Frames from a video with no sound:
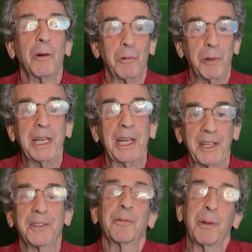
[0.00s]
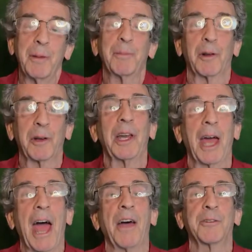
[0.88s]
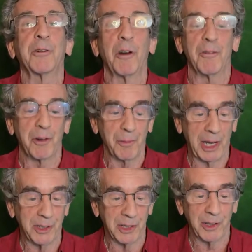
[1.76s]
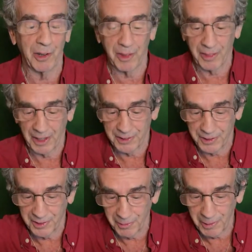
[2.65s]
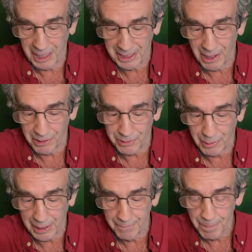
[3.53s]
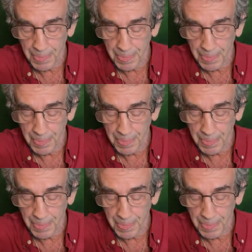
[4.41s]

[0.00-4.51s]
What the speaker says: readings, people are going to ask for information. That's the way it goes, right?